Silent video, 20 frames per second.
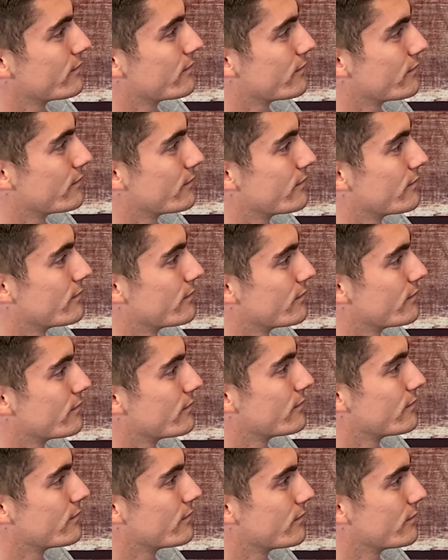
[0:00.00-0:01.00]

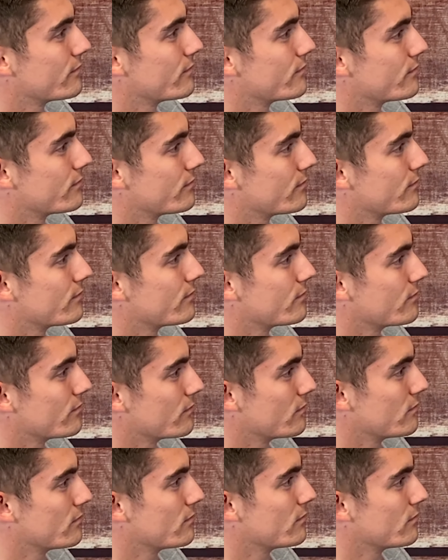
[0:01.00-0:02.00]

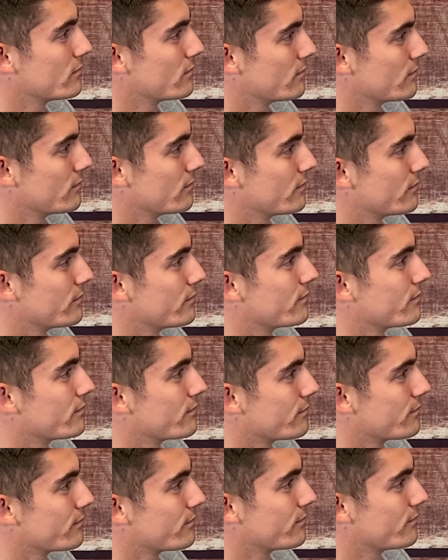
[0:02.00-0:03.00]

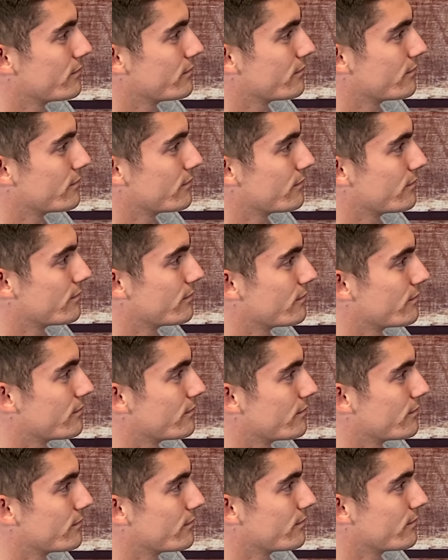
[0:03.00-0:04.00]

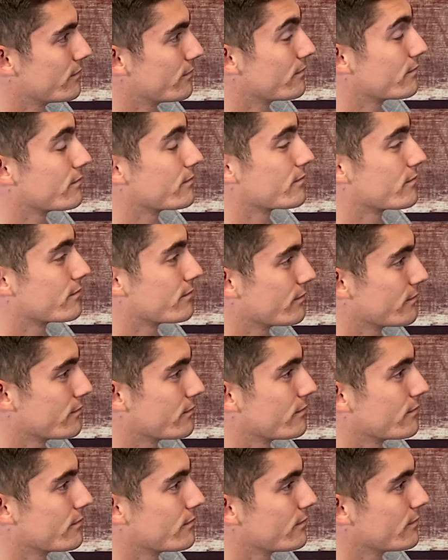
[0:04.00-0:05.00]

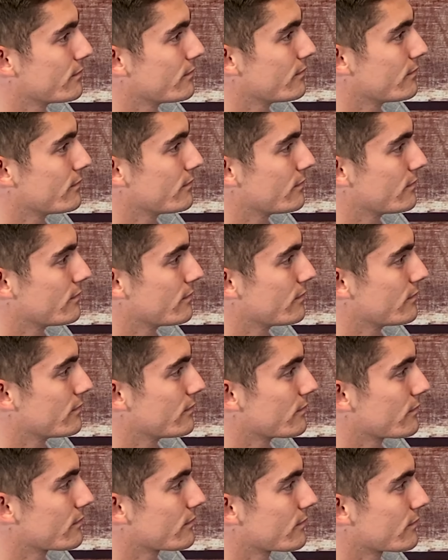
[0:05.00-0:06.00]

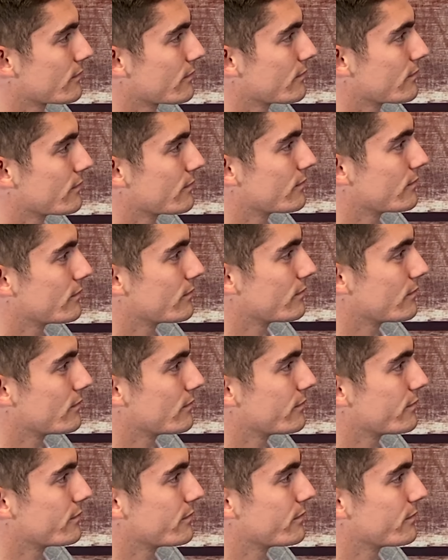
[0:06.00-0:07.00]

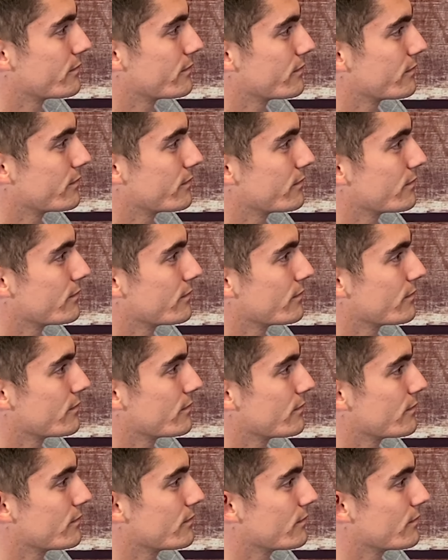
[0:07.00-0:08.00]
This person isn't speaking.